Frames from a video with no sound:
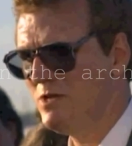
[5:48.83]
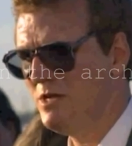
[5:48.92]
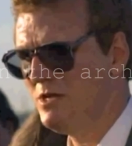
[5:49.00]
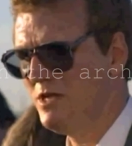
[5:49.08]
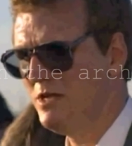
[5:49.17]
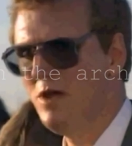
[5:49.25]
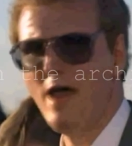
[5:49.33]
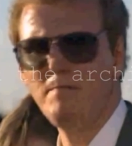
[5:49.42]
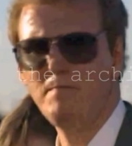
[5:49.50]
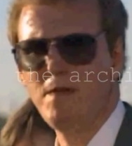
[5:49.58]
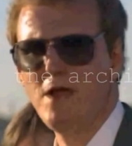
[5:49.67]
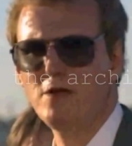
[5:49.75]
it did not
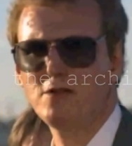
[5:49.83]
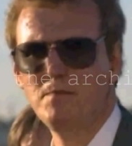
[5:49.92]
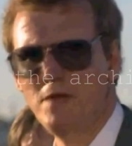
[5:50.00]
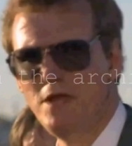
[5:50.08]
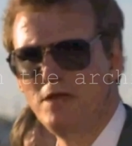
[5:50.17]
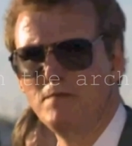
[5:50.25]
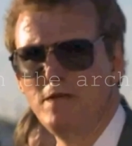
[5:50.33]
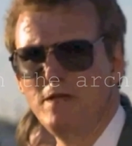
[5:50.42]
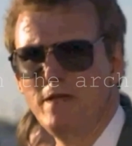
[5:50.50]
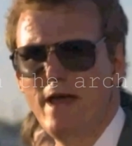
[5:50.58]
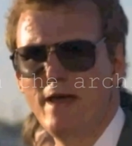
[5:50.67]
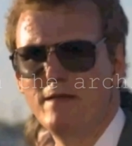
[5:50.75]
appear to me to be
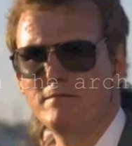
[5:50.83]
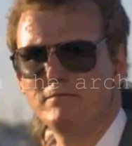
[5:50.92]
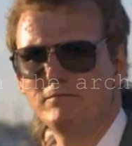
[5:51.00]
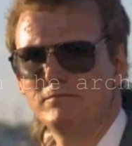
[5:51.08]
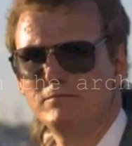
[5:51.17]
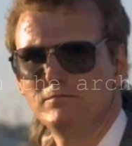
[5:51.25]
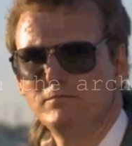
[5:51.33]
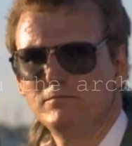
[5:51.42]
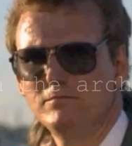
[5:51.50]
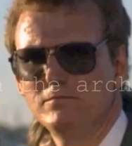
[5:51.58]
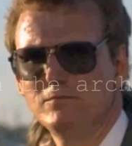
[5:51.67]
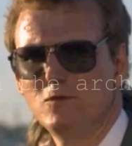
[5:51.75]
that. Is
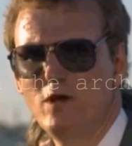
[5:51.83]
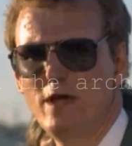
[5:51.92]
he pretty